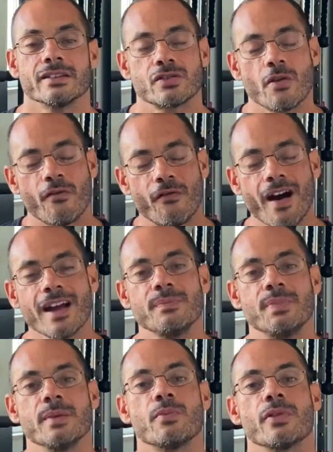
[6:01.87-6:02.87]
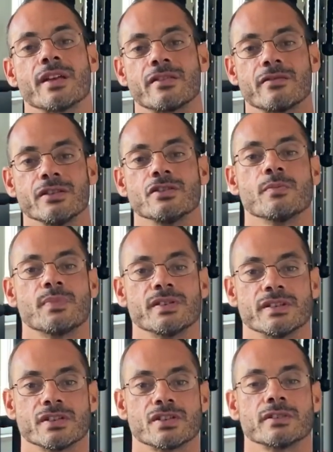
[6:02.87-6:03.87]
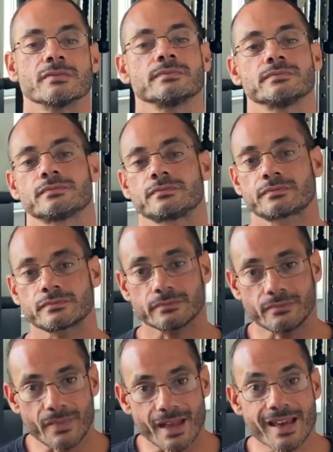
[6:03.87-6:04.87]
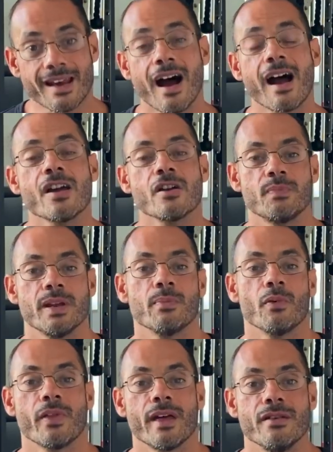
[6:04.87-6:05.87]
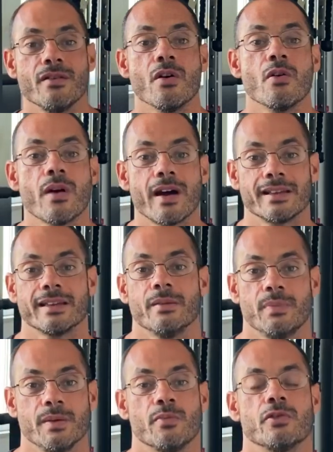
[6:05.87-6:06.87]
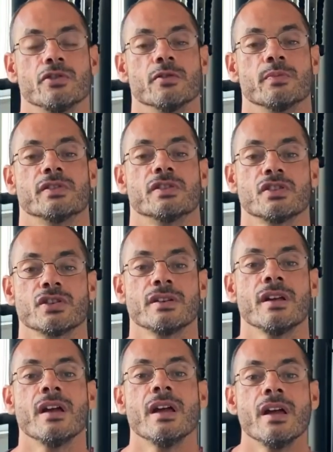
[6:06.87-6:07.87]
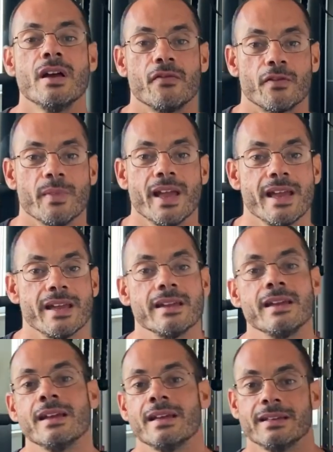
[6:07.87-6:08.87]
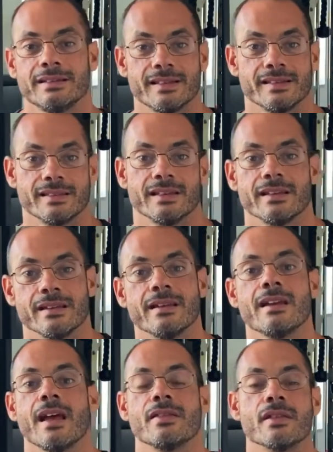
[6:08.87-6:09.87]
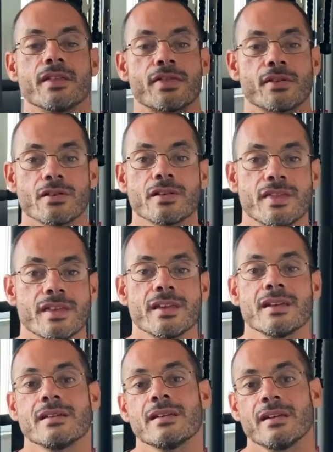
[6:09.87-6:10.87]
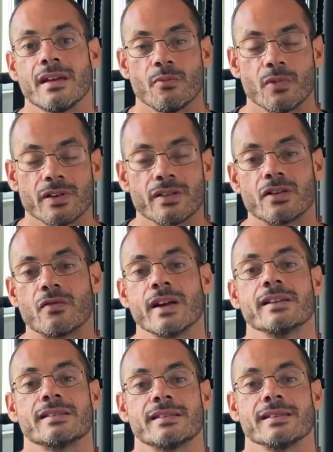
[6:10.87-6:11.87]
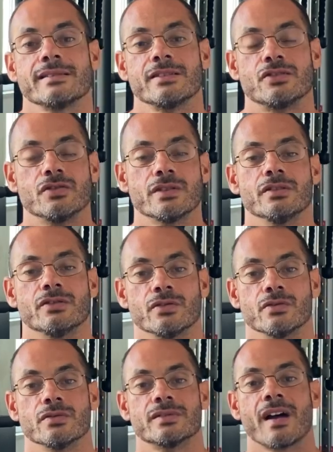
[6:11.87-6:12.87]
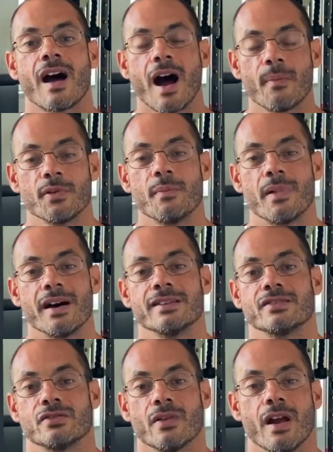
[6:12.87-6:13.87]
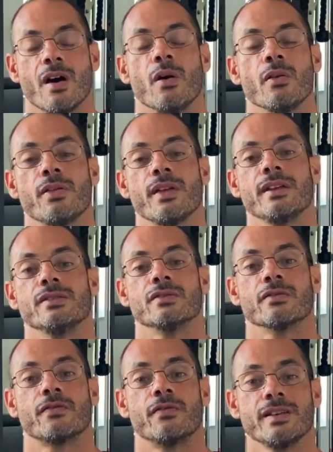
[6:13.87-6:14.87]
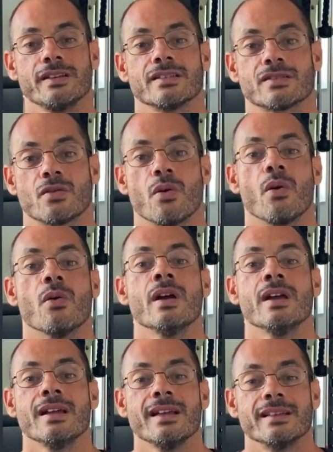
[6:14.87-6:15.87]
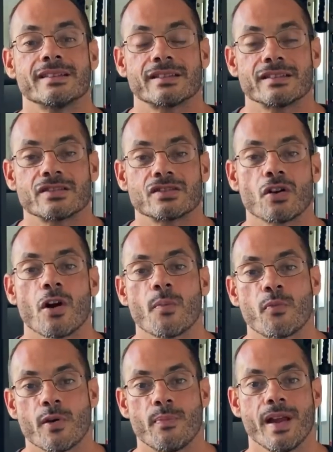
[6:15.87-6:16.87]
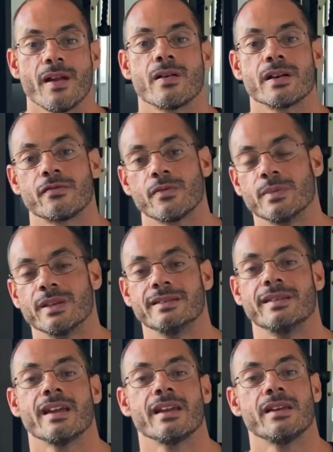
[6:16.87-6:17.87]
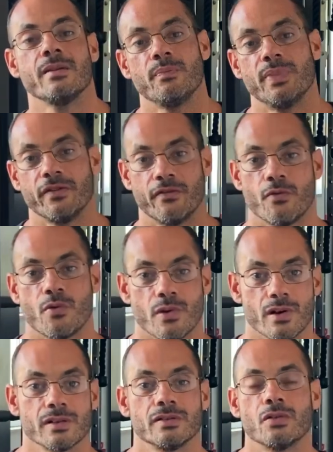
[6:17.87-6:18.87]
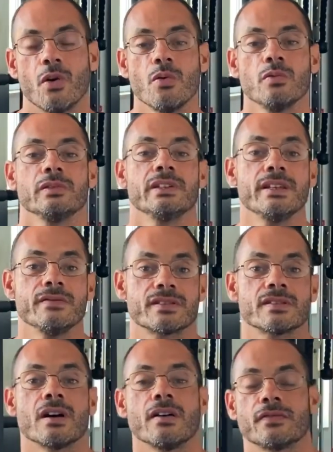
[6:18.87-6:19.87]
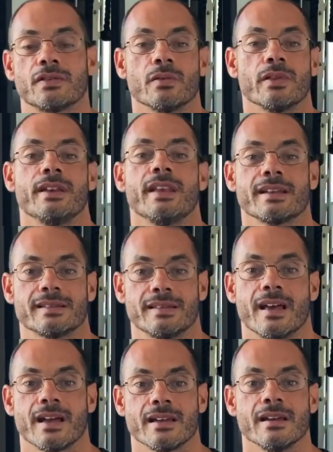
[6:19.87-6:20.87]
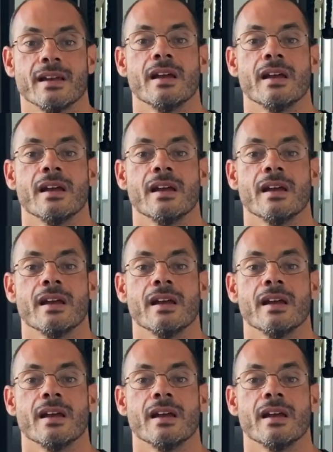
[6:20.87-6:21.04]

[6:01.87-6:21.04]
So find people that are in your position and hire people that know how to get people in your position from A to Z. And the third thing, and one of the greatest things that you can do to optimize your health and your fitness goal, is to start preparing from the day before. Don't leave stuff till the next day.